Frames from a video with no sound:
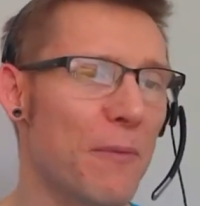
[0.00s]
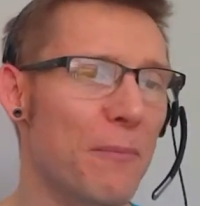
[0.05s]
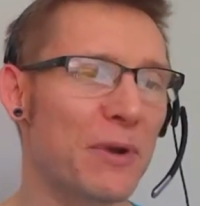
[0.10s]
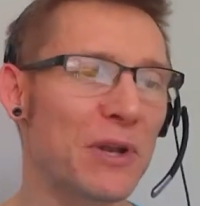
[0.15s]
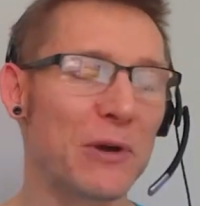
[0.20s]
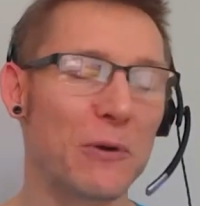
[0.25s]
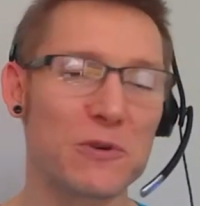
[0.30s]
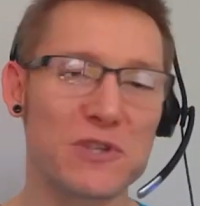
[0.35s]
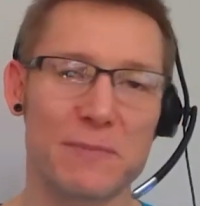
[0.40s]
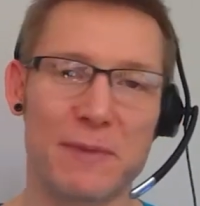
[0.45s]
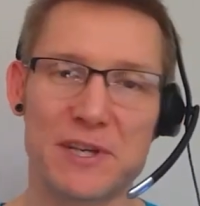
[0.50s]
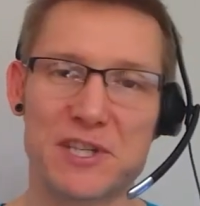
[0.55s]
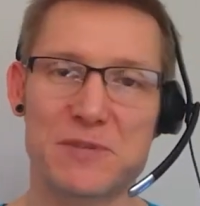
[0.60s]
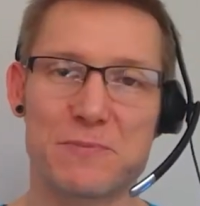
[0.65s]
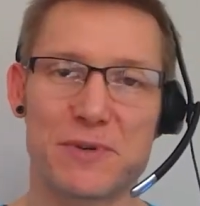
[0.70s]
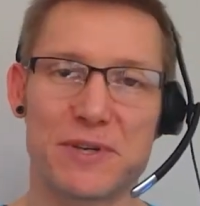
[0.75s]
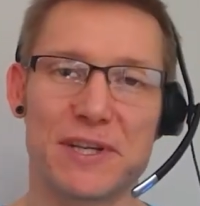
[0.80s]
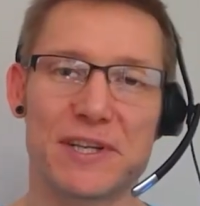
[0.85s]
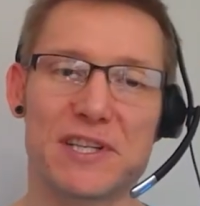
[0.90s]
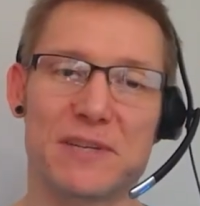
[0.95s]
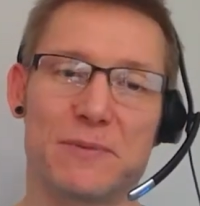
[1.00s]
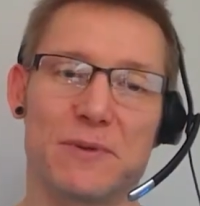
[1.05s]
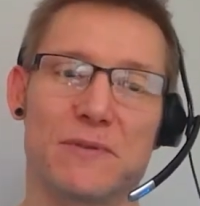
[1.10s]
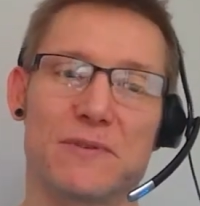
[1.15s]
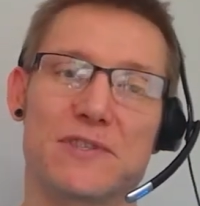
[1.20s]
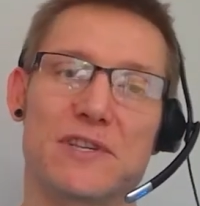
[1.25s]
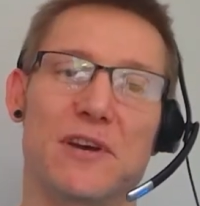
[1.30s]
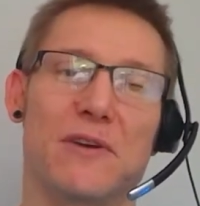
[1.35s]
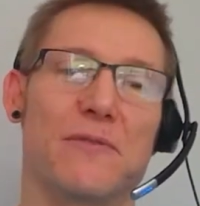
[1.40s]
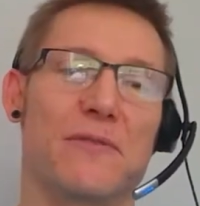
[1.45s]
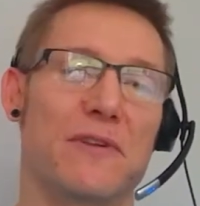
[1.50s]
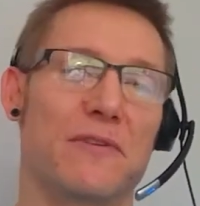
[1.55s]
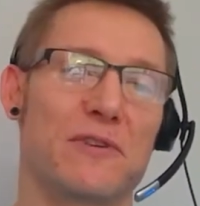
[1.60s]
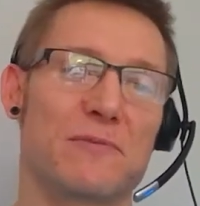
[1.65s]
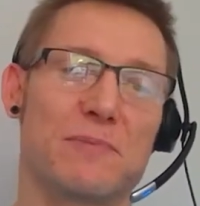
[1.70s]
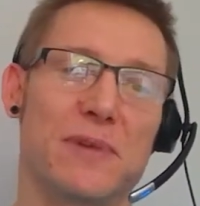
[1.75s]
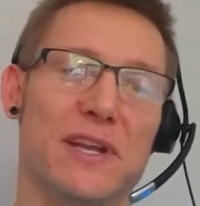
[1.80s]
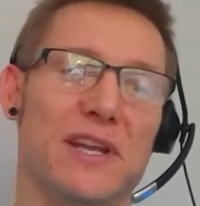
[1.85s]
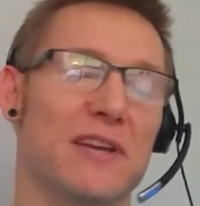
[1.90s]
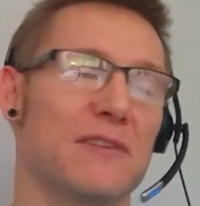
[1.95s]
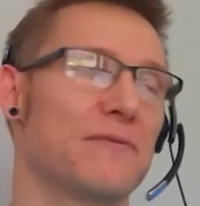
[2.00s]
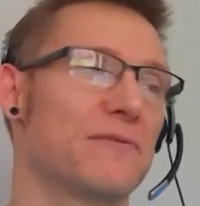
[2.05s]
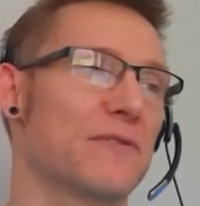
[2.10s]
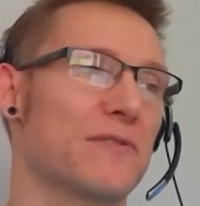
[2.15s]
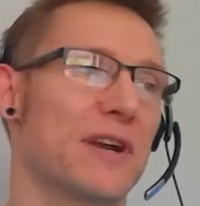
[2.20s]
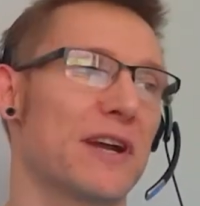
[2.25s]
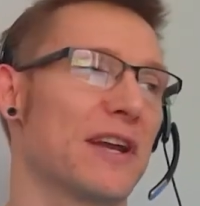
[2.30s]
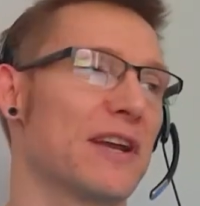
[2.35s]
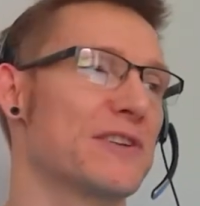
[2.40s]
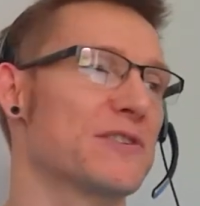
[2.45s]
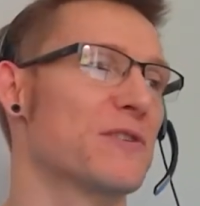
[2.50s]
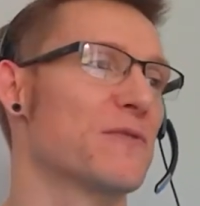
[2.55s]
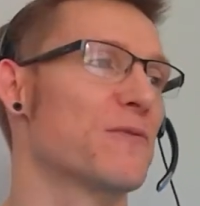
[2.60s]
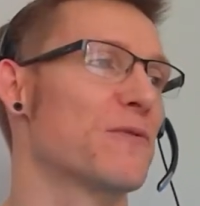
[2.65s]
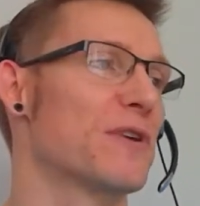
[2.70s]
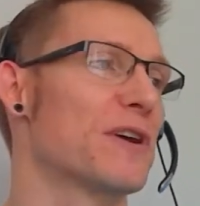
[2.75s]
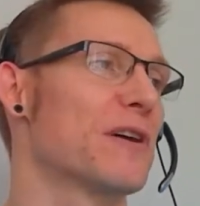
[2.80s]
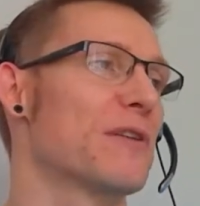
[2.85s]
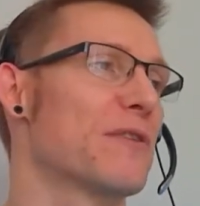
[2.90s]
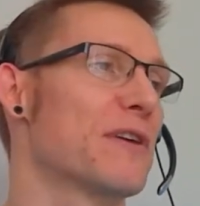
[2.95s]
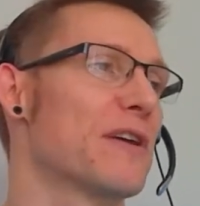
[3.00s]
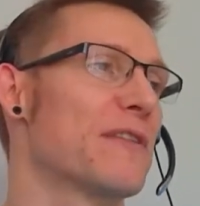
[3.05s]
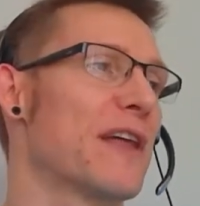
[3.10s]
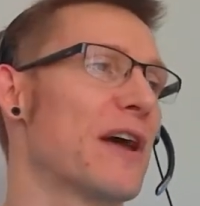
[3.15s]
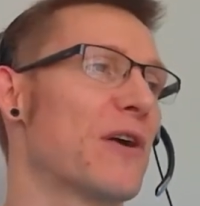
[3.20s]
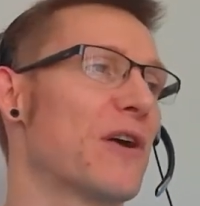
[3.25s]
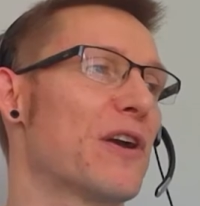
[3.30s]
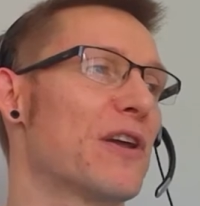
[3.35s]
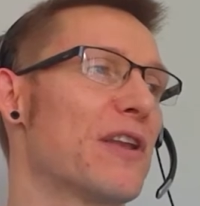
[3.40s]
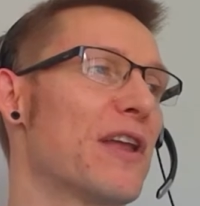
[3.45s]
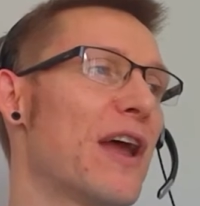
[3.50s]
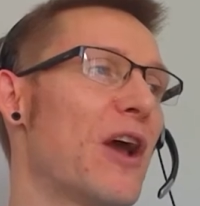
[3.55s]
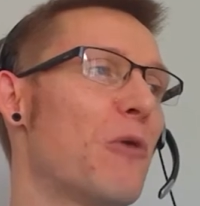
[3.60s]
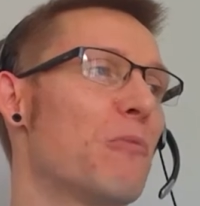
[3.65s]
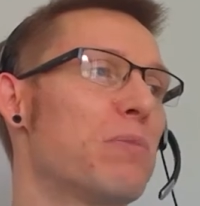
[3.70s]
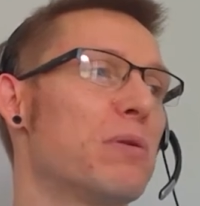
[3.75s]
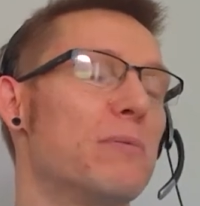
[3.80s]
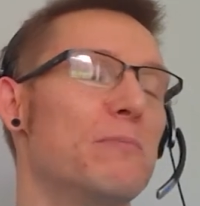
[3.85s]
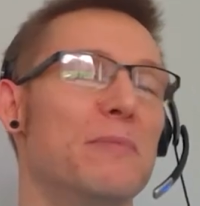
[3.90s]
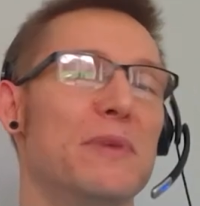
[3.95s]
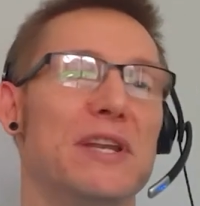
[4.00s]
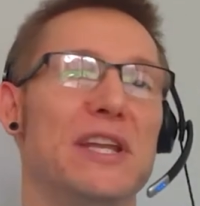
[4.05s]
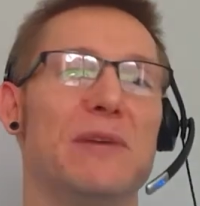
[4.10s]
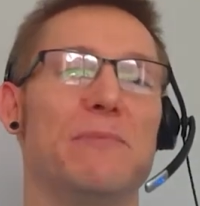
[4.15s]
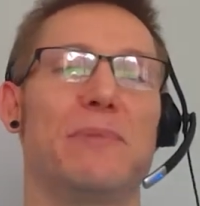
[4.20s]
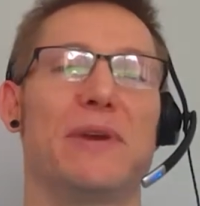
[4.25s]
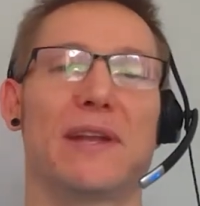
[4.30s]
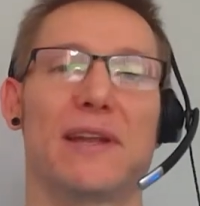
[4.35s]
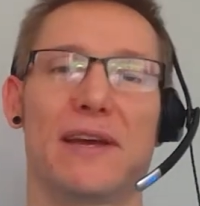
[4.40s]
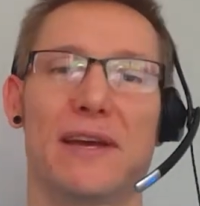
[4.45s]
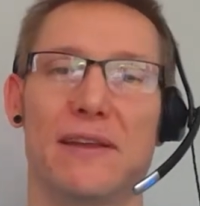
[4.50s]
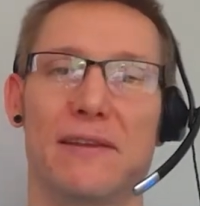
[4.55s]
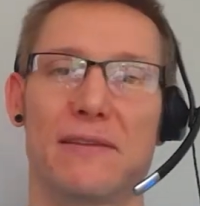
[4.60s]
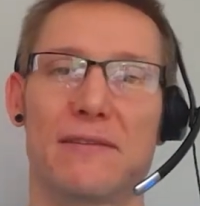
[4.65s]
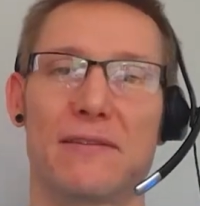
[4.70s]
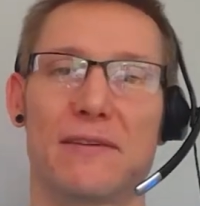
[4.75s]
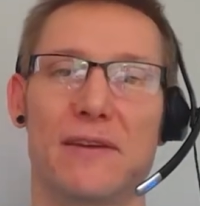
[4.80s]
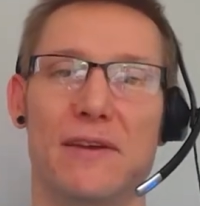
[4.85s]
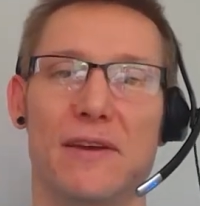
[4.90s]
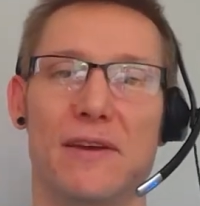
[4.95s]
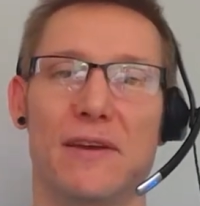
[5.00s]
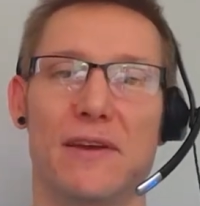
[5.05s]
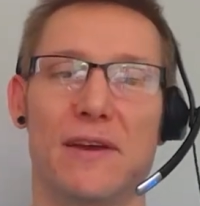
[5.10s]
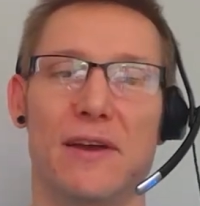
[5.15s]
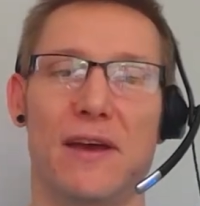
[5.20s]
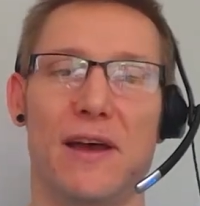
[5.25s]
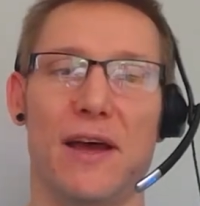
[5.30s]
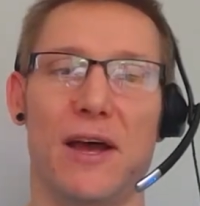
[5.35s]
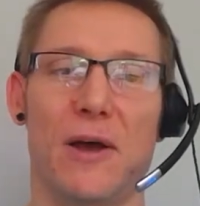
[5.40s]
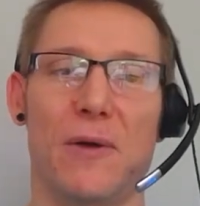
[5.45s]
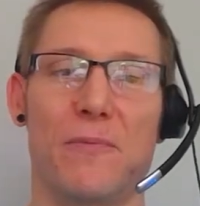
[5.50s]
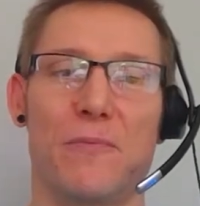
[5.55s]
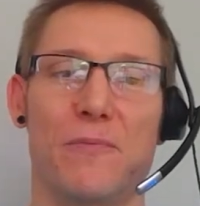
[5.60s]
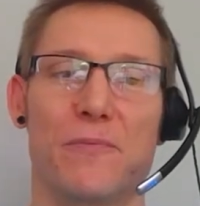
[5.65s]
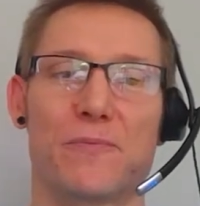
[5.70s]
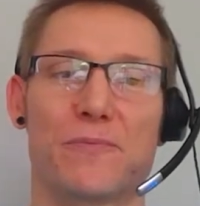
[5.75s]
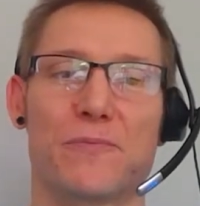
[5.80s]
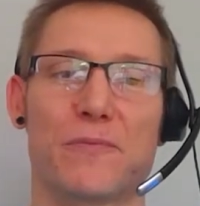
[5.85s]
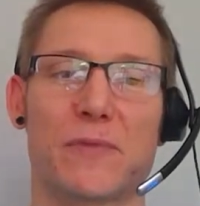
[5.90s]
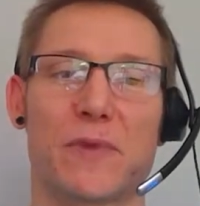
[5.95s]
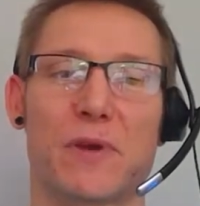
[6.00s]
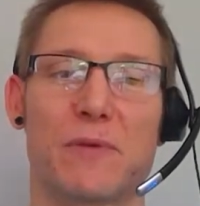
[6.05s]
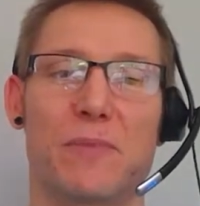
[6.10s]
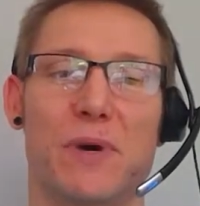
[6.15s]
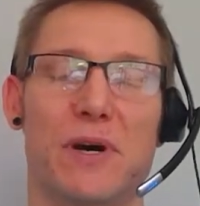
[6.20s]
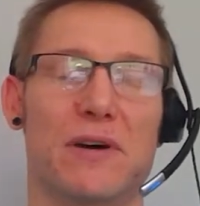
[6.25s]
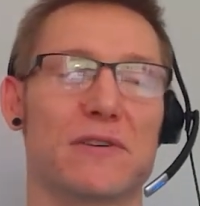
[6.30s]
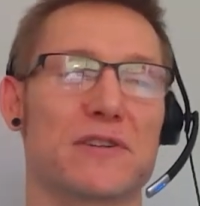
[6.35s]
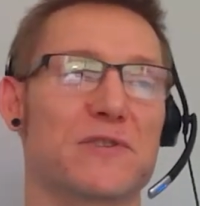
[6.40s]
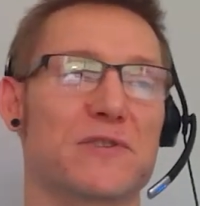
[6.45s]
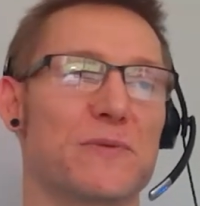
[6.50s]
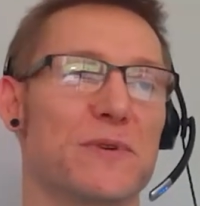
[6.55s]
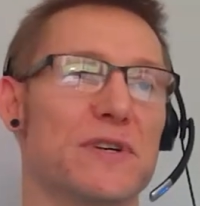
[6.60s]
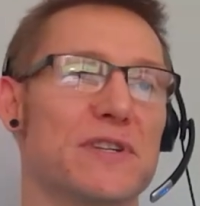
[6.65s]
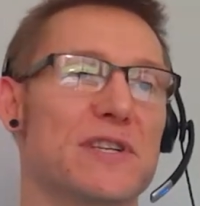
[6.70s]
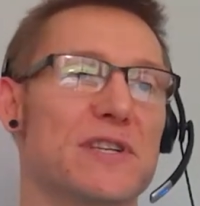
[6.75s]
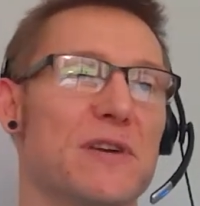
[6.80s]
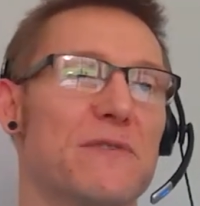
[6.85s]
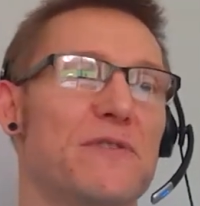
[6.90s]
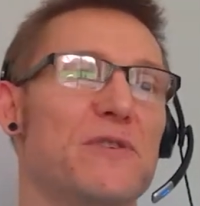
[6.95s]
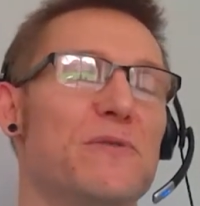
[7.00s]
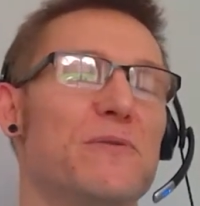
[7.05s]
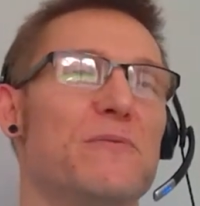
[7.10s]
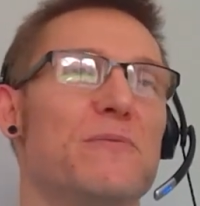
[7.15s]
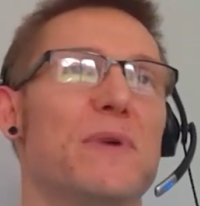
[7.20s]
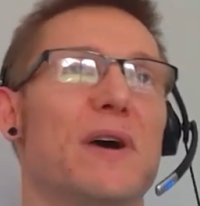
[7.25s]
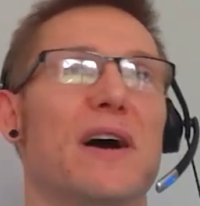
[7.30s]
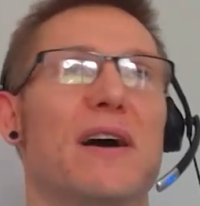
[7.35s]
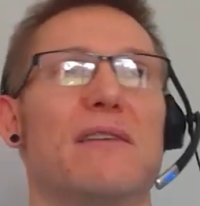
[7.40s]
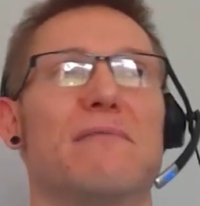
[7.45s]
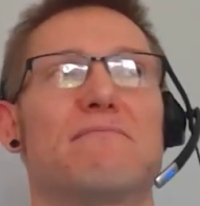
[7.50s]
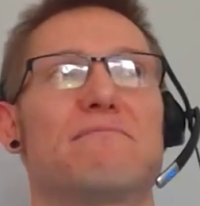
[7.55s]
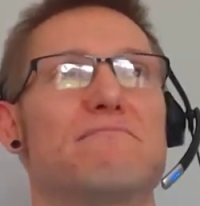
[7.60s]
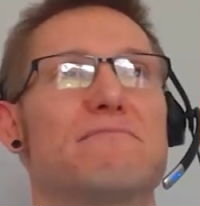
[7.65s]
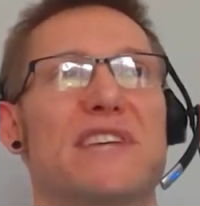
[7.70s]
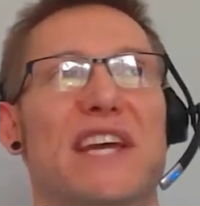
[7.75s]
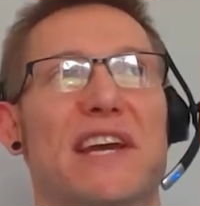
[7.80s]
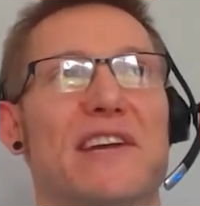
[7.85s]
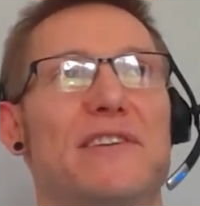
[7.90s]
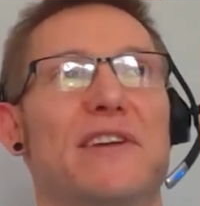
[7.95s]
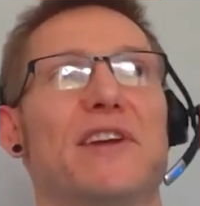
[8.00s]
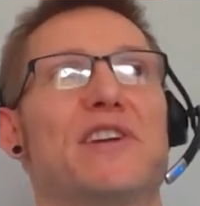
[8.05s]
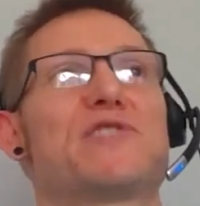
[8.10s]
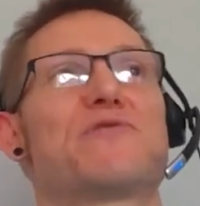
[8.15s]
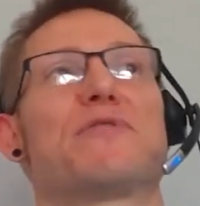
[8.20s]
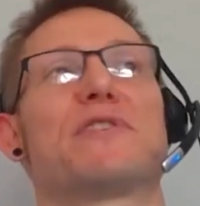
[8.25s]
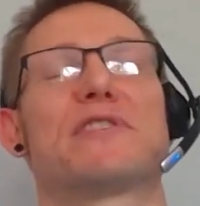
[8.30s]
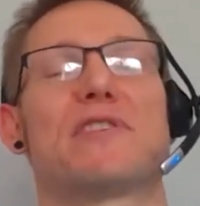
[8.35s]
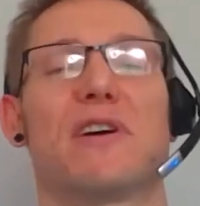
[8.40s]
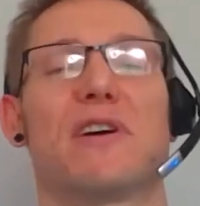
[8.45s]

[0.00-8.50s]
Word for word: but it also makes us predictable. So there is plenty of cracking software out there that can help manipulate um, passwords. So if you uh, take a dictionary